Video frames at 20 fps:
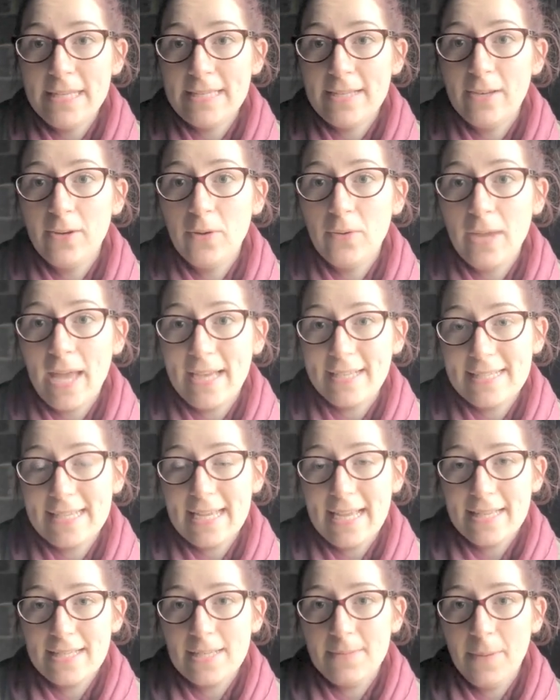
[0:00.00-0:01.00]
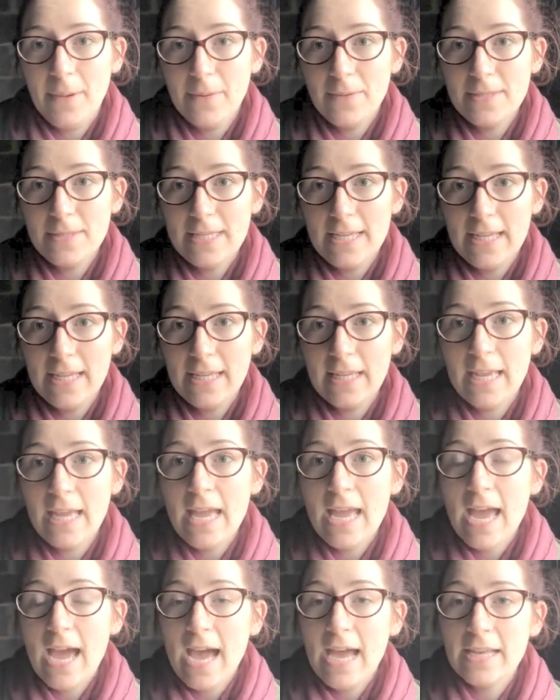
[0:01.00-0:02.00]
It's a long-acting antibiotic
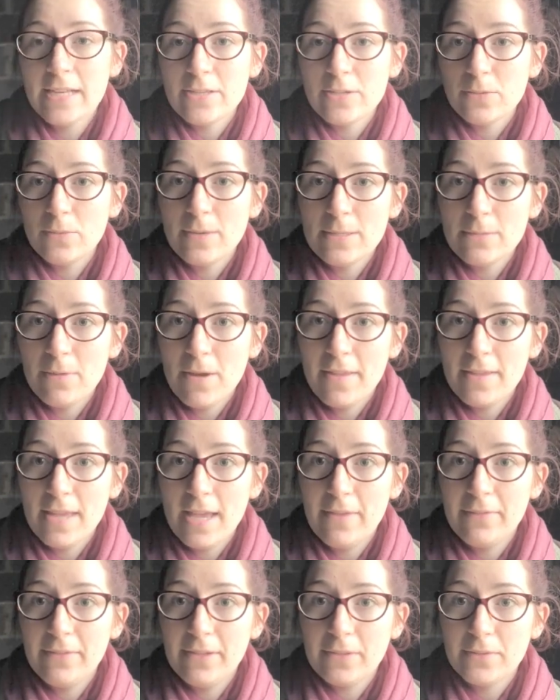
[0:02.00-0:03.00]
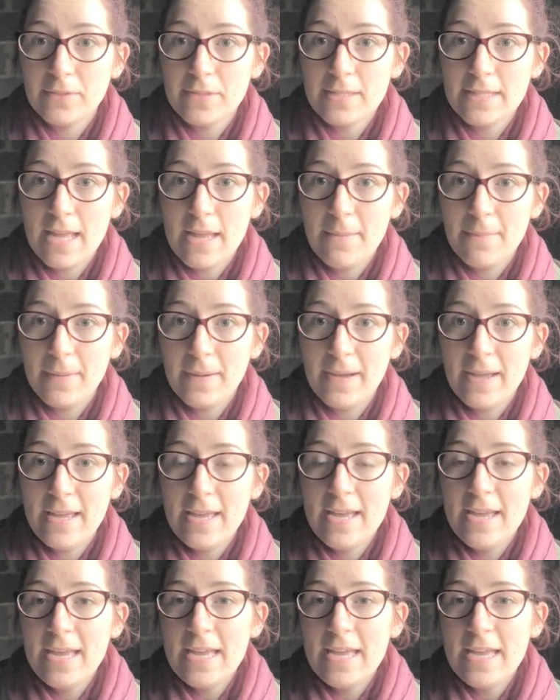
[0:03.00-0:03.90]
and it's always worth having on standby.